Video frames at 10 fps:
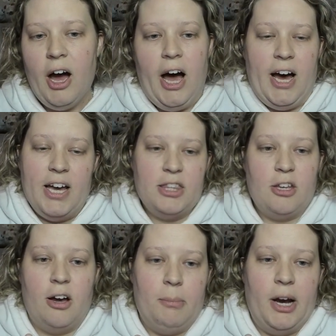I
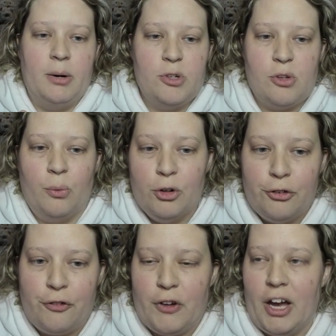thought mine was a
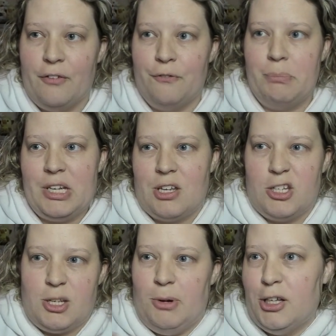wolf based on
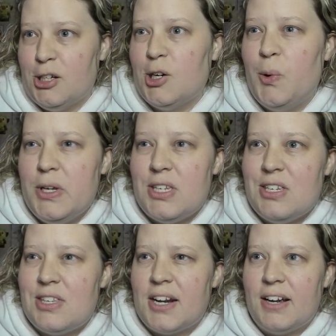some other quizzes
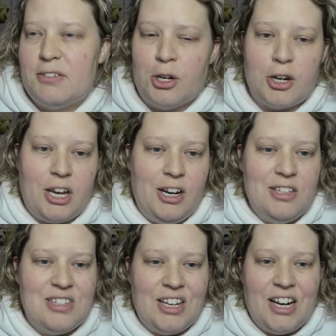that I took, and
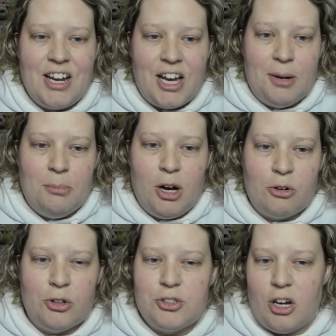instead I got a
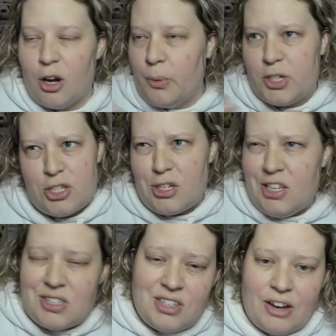mongrel dog, which
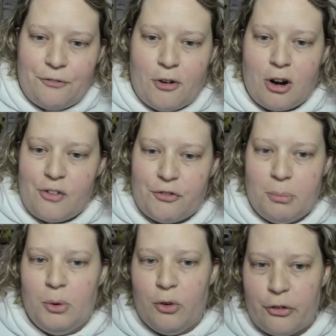isn't that far off from
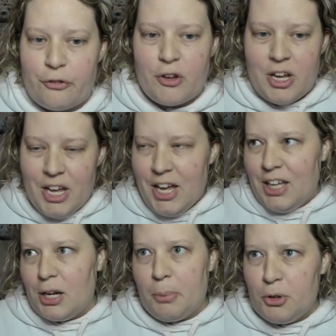a wolf.
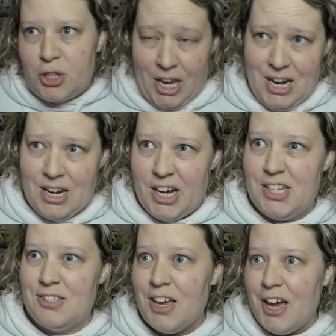They're both
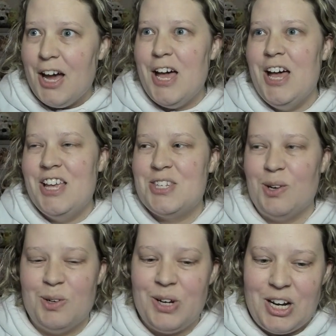canines.
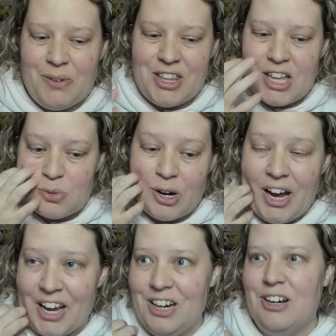So anyway, that's what
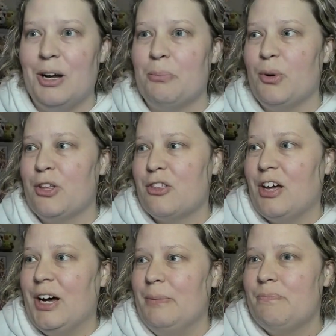I ended up with.
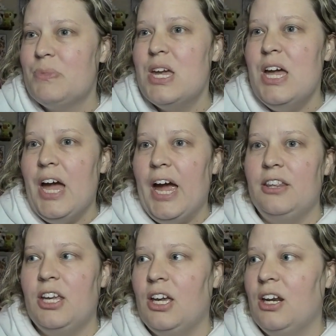And
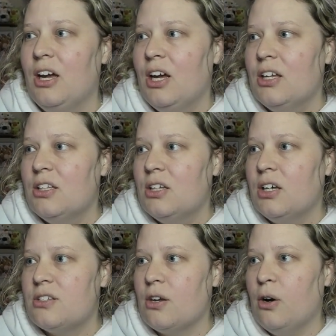then,
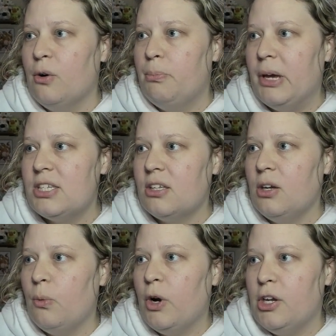so basically
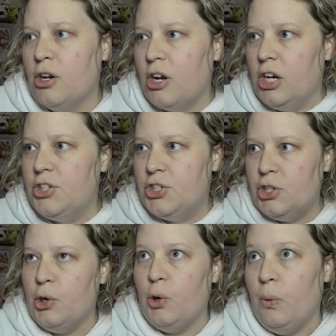what you're going to
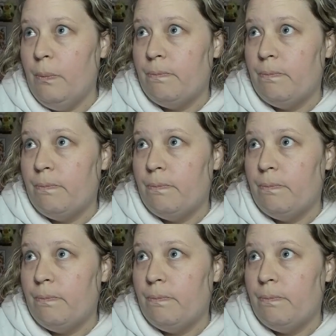do,